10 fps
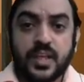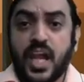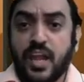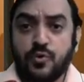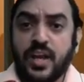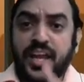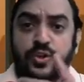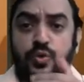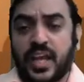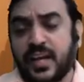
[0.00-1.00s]
I would like
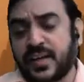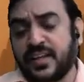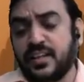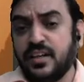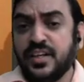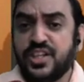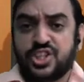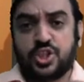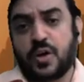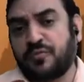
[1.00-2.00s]
to calculate the
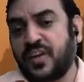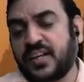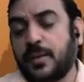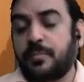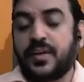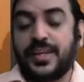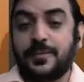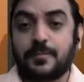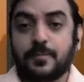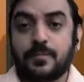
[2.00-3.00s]
software company,
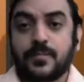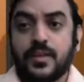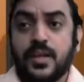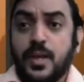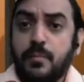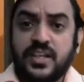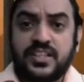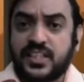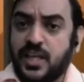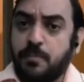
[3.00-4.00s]
but
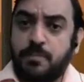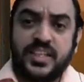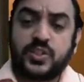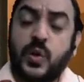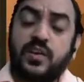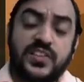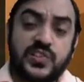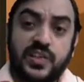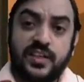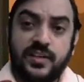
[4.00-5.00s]
that company is not
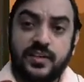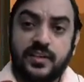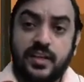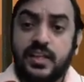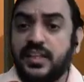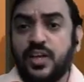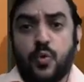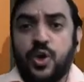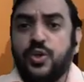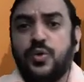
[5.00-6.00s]
listed. Then
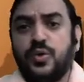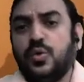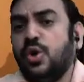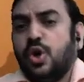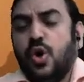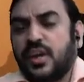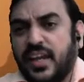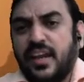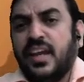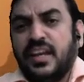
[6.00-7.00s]
what do?
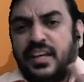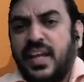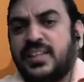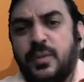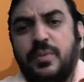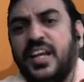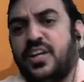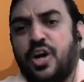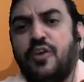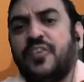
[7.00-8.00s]
Okay, take the
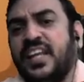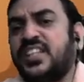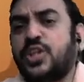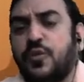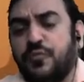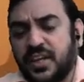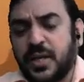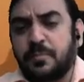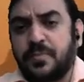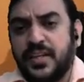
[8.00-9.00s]
beta of any software
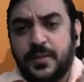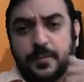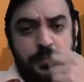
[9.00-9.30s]
company,